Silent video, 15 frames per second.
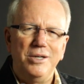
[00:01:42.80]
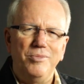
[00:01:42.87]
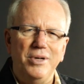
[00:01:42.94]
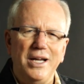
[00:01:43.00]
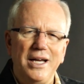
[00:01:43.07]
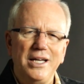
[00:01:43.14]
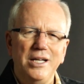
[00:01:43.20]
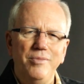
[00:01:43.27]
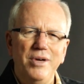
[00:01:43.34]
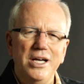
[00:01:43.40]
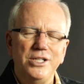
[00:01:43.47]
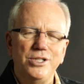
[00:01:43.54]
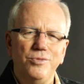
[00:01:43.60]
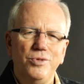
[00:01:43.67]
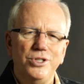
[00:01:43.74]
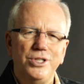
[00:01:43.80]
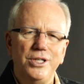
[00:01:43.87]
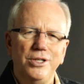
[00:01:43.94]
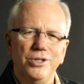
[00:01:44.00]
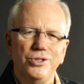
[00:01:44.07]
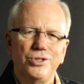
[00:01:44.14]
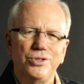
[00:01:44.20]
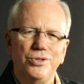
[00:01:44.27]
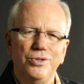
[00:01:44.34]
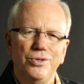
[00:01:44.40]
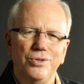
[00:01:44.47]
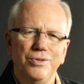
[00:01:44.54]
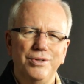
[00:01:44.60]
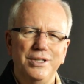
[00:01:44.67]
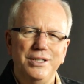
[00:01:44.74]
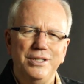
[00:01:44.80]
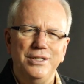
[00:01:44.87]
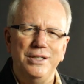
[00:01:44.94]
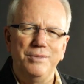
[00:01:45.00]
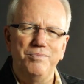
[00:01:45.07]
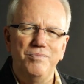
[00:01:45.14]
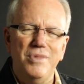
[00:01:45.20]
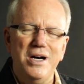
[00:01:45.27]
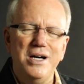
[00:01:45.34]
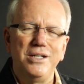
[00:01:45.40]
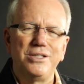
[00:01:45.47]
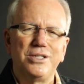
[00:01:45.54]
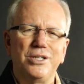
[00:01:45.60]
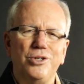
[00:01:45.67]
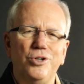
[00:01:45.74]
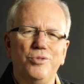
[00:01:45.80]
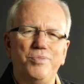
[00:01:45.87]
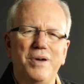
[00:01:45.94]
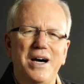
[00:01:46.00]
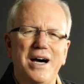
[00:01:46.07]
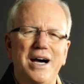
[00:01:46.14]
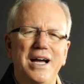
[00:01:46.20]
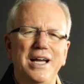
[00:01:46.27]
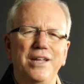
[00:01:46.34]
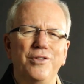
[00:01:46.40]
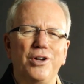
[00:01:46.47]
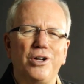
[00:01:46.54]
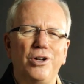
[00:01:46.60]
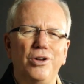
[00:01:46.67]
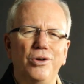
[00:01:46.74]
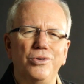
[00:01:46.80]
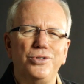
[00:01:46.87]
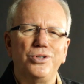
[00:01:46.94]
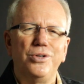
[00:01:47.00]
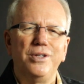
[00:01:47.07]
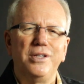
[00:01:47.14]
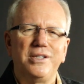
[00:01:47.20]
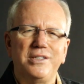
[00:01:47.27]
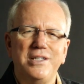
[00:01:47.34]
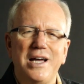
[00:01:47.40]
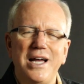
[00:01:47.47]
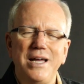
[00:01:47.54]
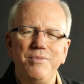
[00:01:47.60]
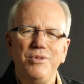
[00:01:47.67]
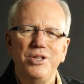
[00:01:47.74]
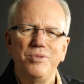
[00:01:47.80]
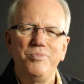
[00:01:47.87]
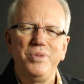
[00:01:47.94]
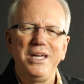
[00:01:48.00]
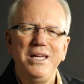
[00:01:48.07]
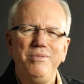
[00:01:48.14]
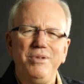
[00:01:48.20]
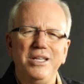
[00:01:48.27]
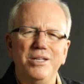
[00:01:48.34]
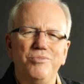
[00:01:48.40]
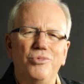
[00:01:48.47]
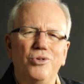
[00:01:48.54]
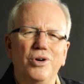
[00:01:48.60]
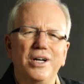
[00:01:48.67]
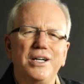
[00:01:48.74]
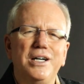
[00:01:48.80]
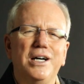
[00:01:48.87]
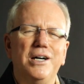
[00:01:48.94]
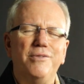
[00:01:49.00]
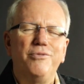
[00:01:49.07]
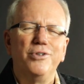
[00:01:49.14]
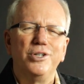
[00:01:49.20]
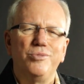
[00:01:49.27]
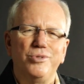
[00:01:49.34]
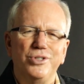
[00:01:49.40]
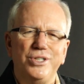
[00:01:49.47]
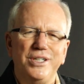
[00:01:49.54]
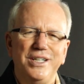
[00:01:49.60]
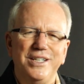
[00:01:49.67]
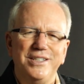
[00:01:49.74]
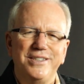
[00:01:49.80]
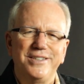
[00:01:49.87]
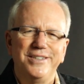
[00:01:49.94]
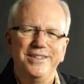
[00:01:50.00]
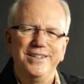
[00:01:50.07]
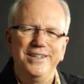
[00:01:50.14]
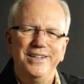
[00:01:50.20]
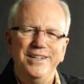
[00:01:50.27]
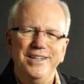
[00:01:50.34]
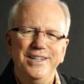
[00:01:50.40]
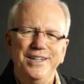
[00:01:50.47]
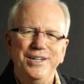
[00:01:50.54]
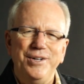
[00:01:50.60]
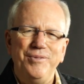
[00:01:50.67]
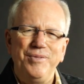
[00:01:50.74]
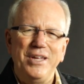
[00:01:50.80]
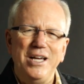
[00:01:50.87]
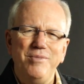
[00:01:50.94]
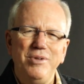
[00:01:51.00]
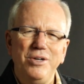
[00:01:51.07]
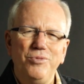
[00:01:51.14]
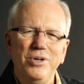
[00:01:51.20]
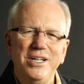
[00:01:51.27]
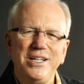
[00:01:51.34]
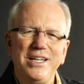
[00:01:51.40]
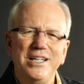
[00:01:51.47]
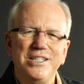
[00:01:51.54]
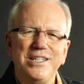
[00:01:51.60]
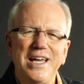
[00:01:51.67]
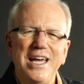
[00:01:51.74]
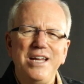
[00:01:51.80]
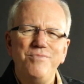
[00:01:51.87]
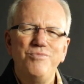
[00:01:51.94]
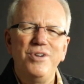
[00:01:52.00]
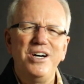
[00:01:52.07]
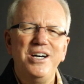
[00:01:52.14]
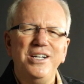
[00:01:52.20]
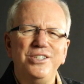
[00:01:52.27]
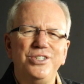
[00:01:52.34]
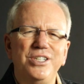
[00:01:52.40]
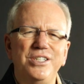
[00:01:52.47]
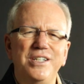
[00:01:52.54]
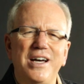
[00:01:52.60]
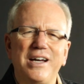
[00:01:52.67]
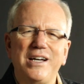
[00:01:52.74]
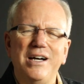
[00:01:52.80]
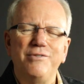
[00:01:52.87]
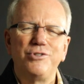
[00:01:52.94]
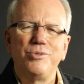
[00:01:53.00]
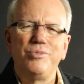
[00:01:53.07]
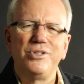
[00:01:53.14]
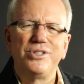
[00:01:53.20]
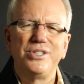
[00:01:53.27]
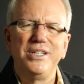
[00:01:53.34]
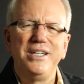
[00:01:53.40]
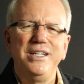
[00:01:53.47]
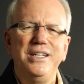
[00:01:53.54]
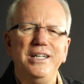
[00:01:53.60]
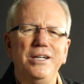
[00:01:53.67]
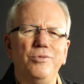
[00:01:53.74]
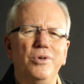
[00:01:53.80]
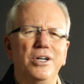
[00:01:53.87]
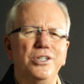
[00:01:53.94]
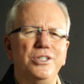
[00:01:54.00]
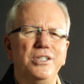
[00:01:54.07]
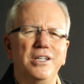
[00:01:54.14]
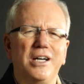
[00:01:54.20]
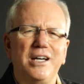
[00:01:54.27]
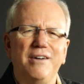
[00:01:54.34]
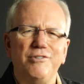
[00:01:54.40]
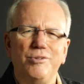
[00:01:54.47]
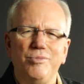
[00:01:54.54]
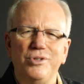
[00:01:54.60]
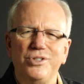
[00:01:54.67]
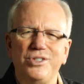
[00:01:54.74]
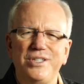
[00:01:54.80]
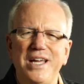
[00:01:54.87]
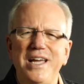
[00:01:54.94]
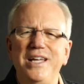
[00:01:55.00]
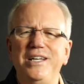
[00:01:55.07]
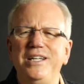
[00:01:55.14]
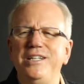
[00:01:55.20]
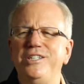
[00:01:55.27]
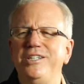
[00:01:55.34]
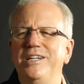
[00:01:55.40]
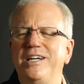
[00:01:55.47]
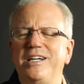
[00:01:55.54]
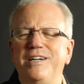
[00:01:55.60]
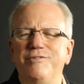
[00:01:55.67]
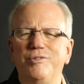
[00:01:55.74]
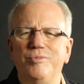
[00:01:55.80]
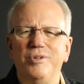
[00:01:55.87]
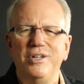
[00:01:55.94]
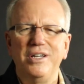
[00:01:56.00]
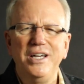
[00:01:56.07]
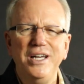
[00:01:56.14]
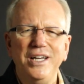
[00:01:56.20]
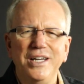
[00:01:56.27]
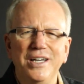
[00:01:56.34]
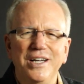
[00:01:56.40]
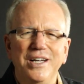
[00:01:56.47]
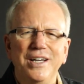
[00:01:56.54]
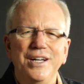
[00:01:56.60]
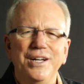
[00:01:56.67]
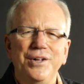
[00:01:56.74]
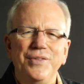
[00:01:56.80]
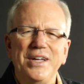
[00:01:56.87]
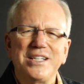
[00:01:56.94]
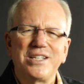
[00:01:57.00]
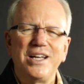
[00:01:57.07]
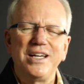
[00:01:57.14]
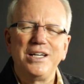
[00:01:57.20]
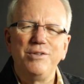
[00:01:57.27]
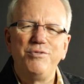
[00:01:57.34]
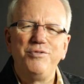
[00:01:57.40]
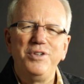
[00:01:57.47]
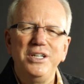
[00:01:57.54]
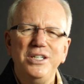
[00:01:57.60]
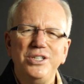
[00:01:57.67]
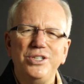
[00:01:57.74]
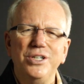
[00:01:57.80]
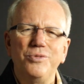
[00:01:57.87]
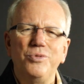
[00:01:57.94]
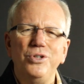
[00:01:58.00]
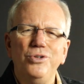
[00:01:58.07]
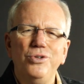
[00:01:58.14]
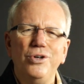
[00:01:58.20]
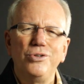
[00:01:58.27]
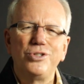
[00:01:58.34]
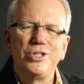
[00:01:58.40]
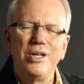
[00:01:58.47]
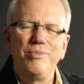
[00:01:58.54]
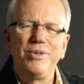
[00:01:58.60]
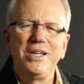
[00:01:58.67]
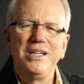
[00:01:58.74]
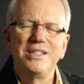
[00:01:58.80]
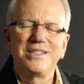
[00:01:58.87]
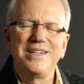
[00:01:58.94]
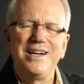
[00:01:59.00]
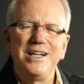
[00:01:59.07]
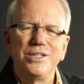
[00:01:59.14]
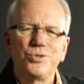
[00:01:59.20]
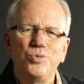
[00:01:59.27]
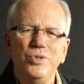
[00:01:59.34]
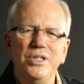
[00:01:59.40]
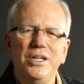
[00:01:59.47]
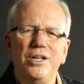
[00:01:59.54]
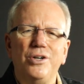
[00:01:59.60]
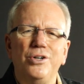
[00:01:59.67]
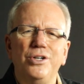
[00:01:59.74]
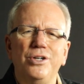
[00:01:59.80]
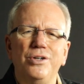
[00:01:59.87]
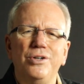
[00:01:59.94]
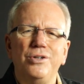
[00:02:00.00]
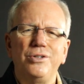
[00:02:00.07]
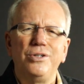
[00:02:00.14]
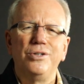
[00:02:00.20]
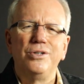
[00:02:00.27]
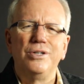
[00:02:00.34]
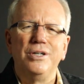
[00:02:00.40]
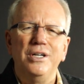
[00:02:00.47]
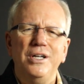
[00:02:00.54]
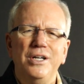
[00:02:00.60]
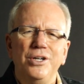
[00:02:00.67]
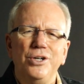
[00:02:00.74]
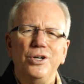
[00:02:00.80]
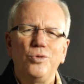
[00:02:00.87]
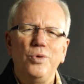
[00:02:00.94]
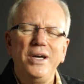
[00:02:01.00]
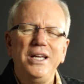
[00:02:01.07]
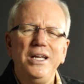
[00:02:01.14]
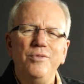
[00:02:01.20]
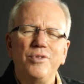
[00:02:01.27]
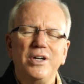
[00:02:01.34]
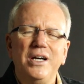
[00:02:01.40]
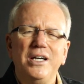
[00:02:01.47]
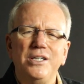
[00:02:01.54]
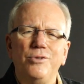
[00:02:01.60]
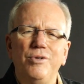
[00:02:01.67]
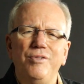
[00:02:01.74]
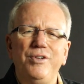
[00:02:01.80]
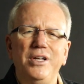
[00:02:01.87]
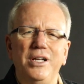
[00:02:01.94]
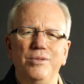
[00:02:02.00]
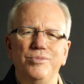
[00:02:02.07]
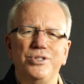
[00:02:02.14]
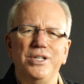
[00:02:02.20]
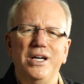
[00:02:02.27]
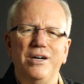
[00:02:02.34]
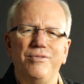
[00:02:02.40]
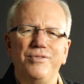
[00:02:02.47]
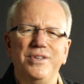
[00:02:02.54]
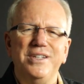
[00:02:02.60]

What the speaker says: But I can imagine what she goes through, the months that go by, and the closer to the time of the baby, the more uncomfortable she gets. I mean, when it gets 8 months, she's not comfortable sitting anywhere, she's not comfortable standing, she's not comfortable laying. That's like a vision when you know something is God's will, or you're waiting for God to reveal himself.